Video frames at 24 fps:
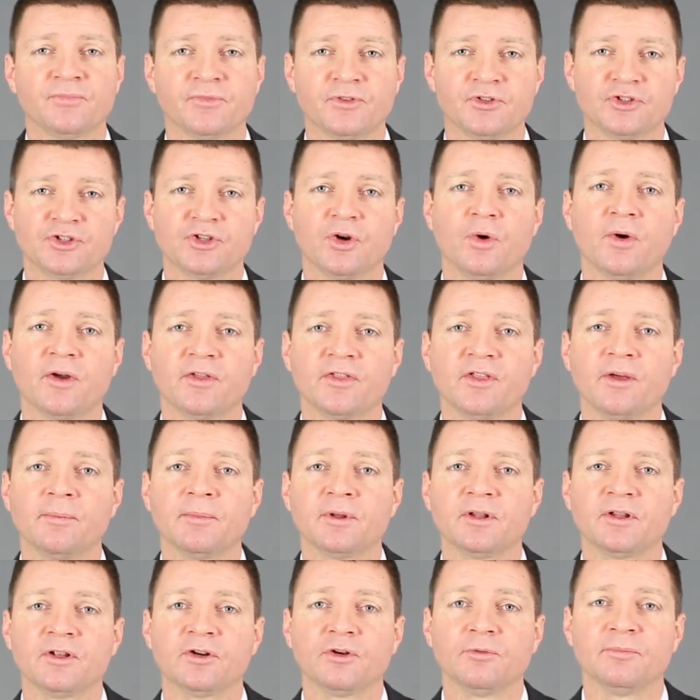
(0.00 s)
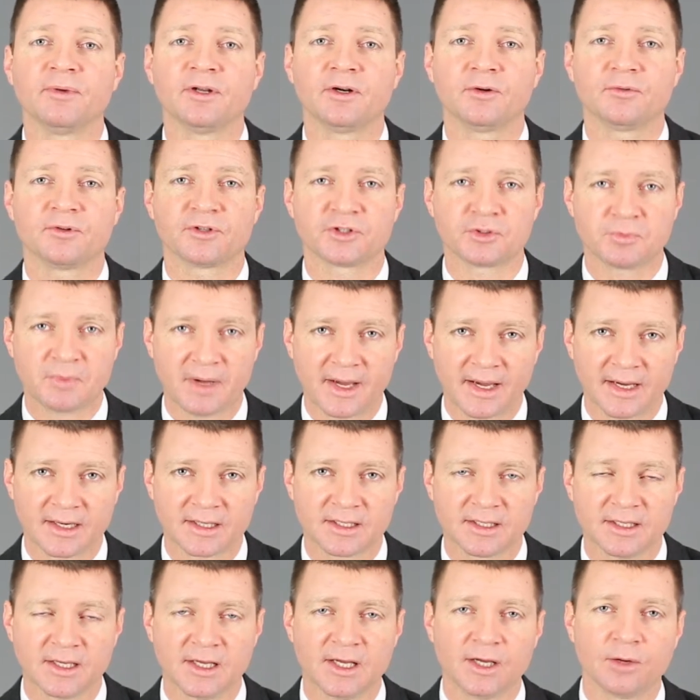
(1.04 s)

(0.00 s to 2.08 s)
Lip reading: Showing them a little bit of respect